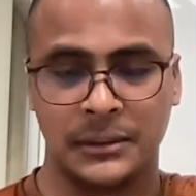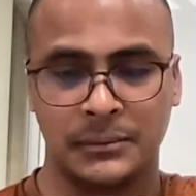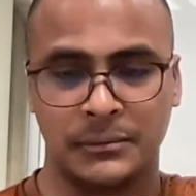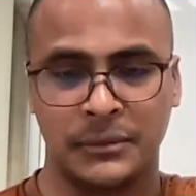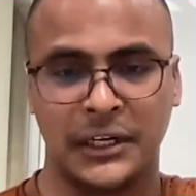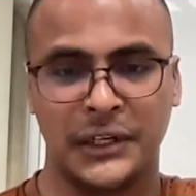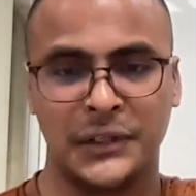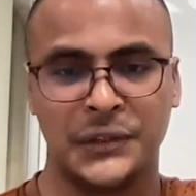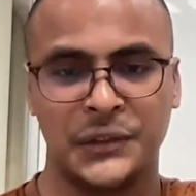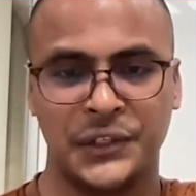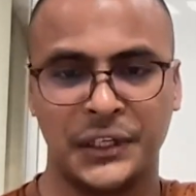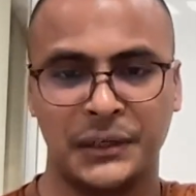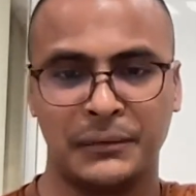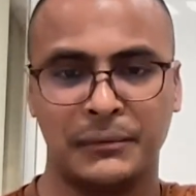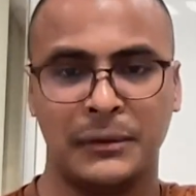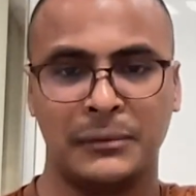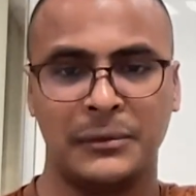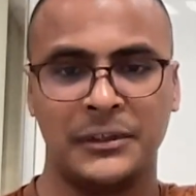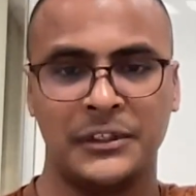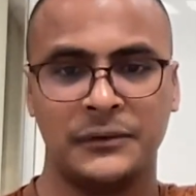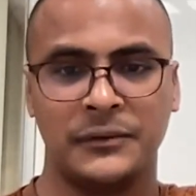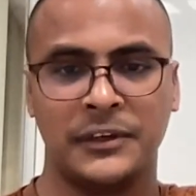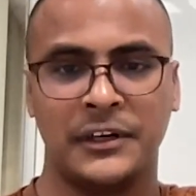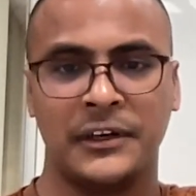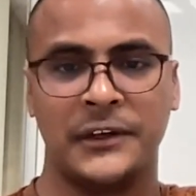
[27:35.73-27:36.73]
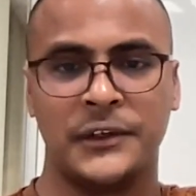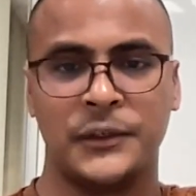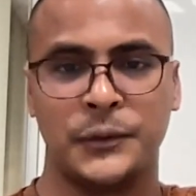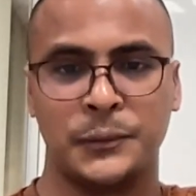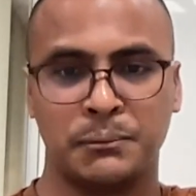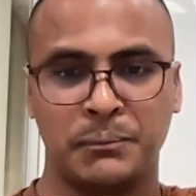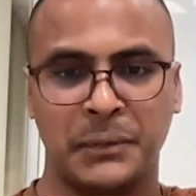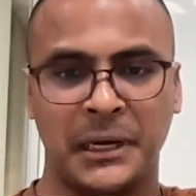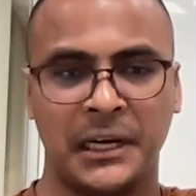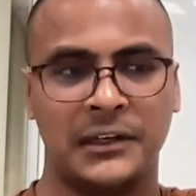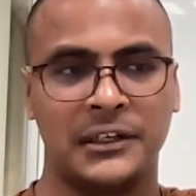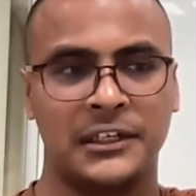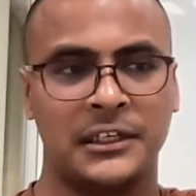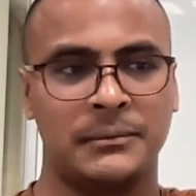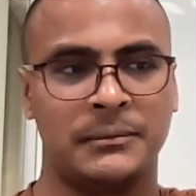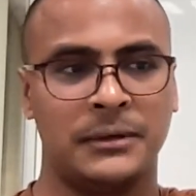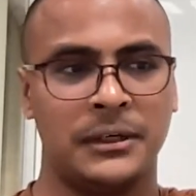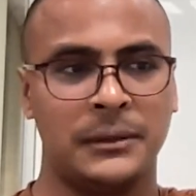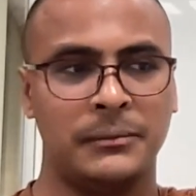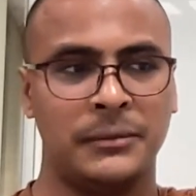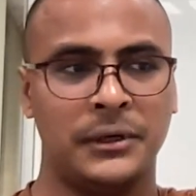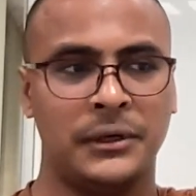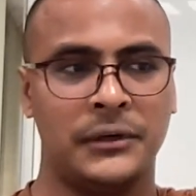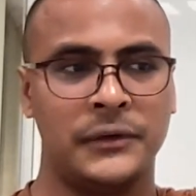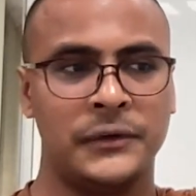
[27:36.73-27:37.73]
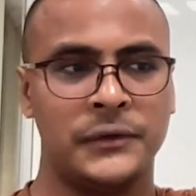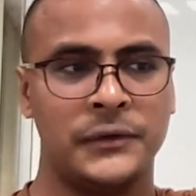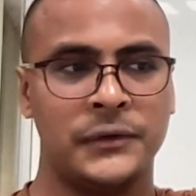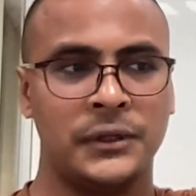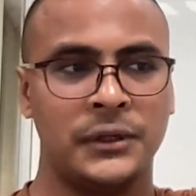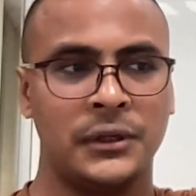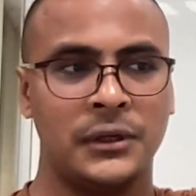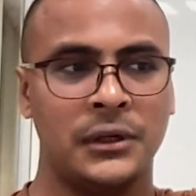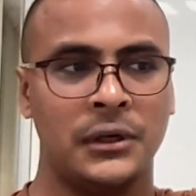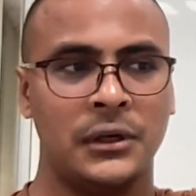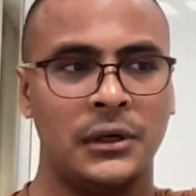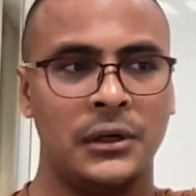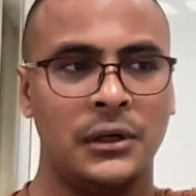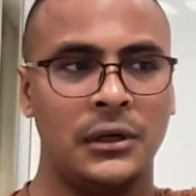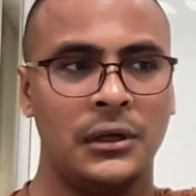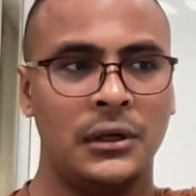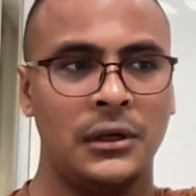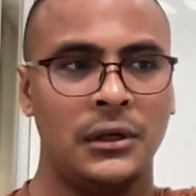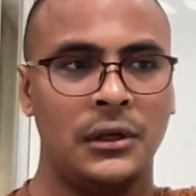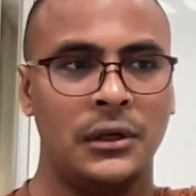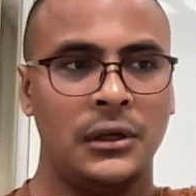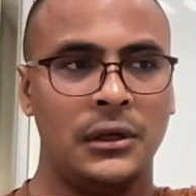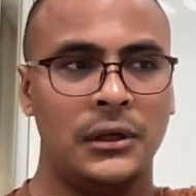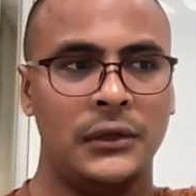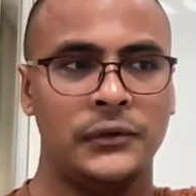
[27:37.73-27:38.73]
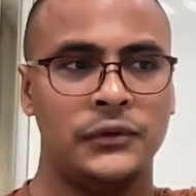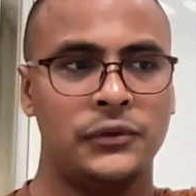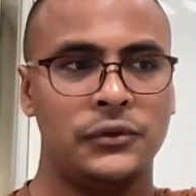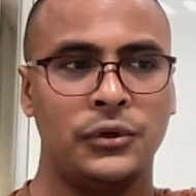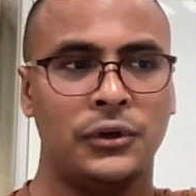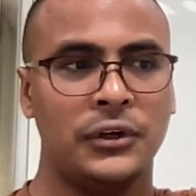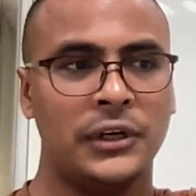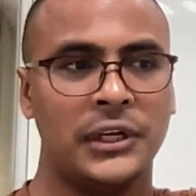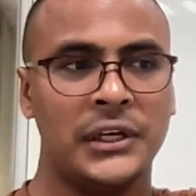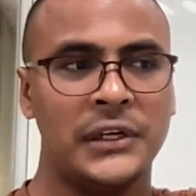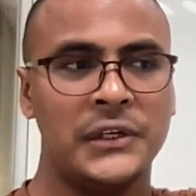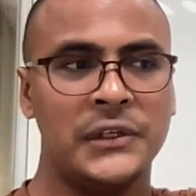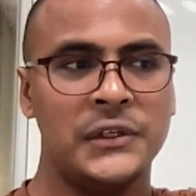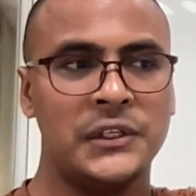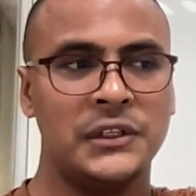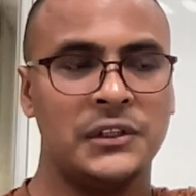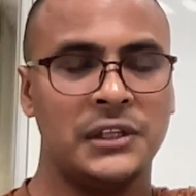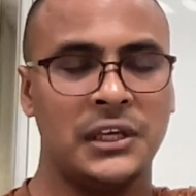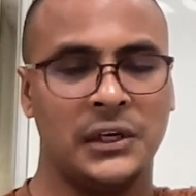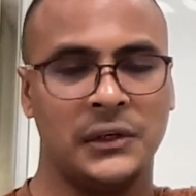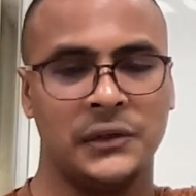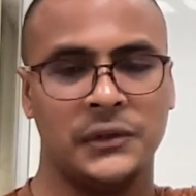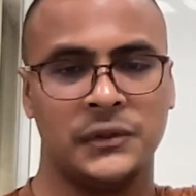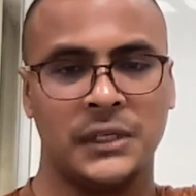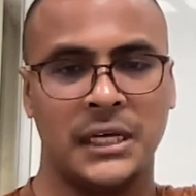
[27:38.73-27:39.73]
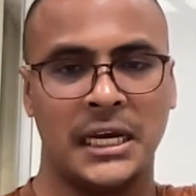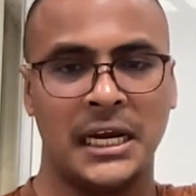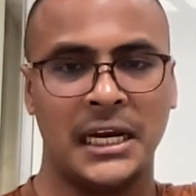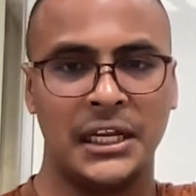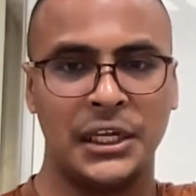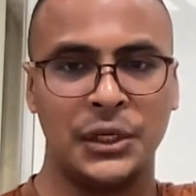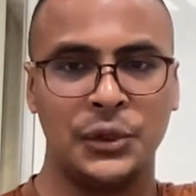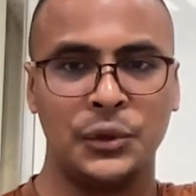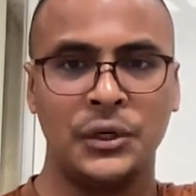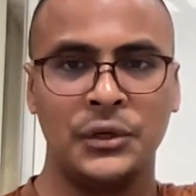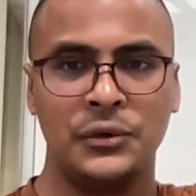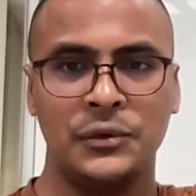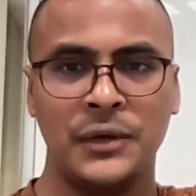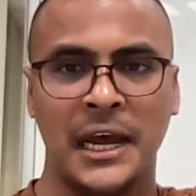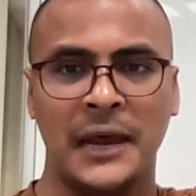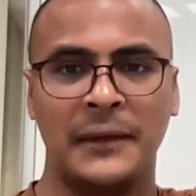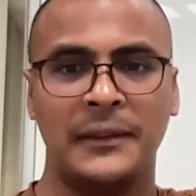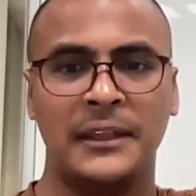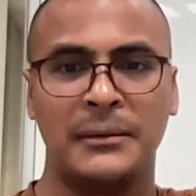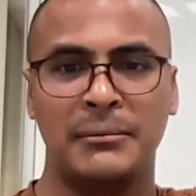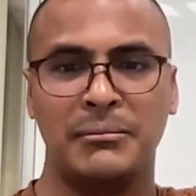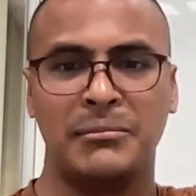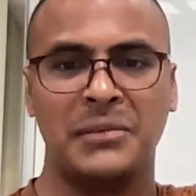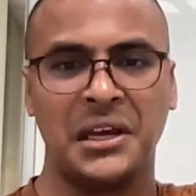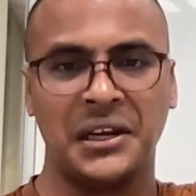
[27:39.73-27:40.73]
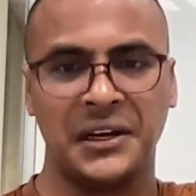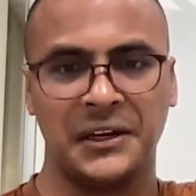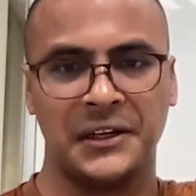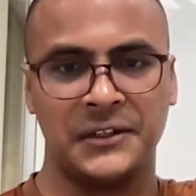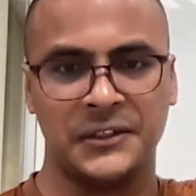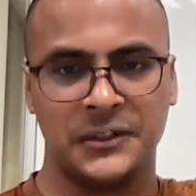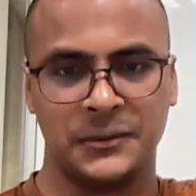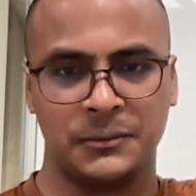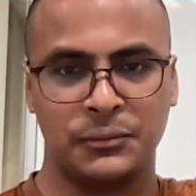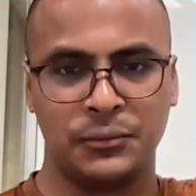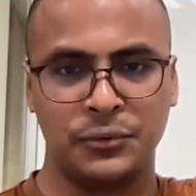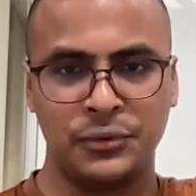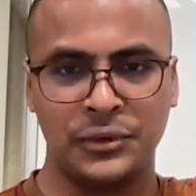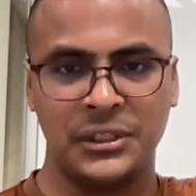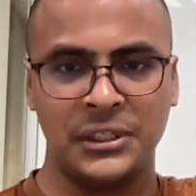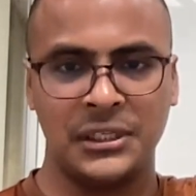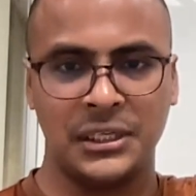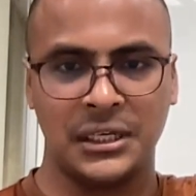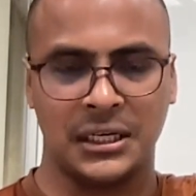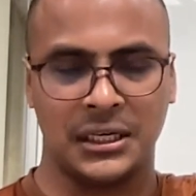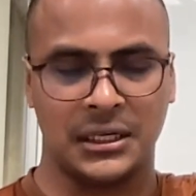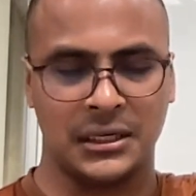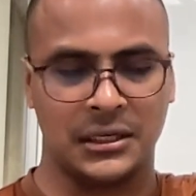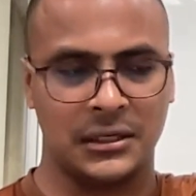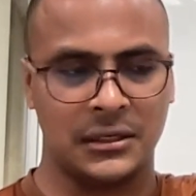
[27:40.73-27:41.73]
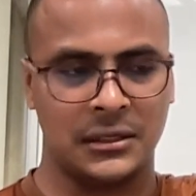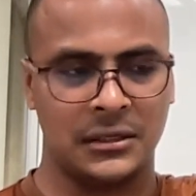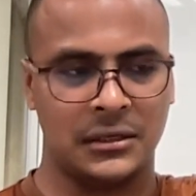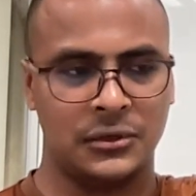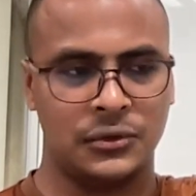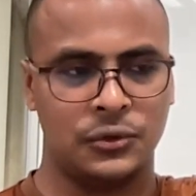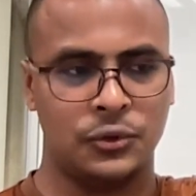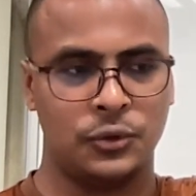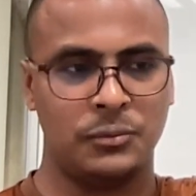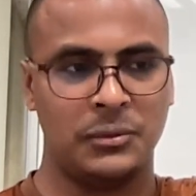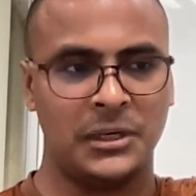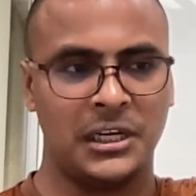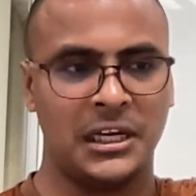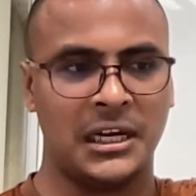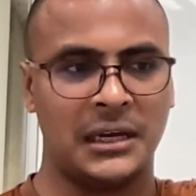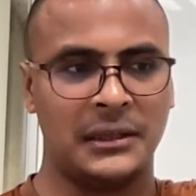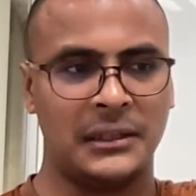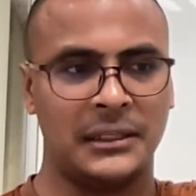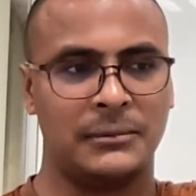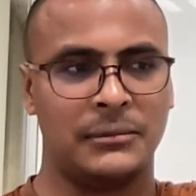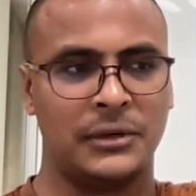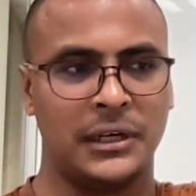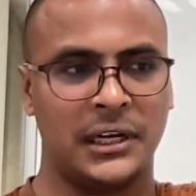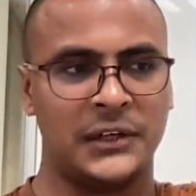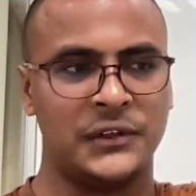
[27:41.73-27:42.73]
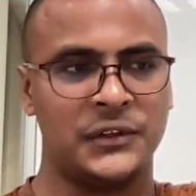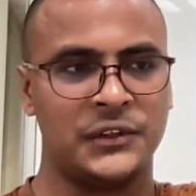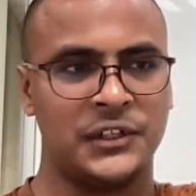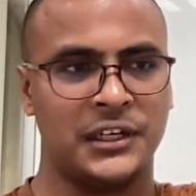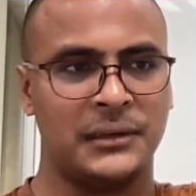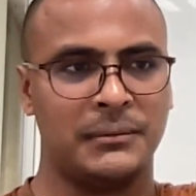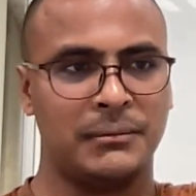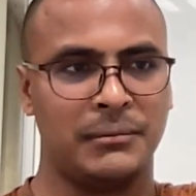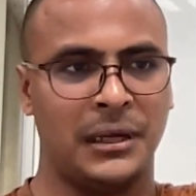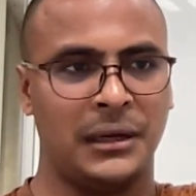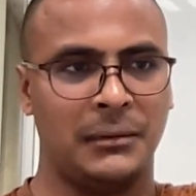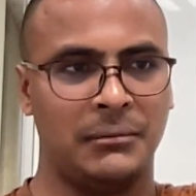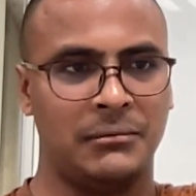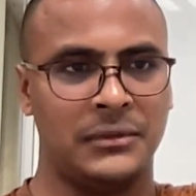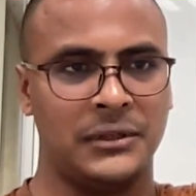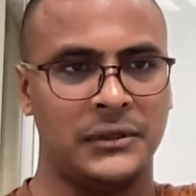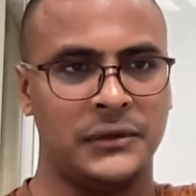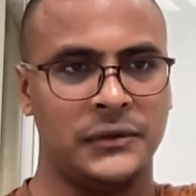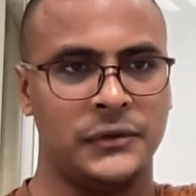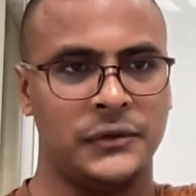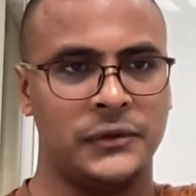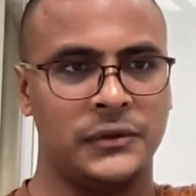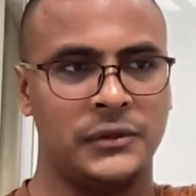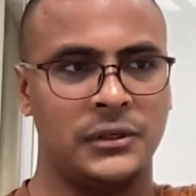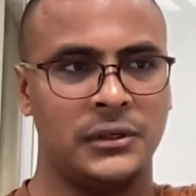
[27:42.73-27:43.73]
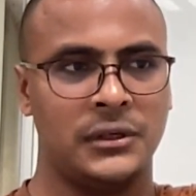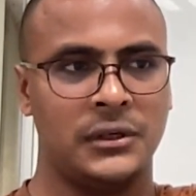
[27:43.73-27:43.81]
Monastic member is very respectable because it's not easy things, and you need to have the merits, punya, to become the monastic members.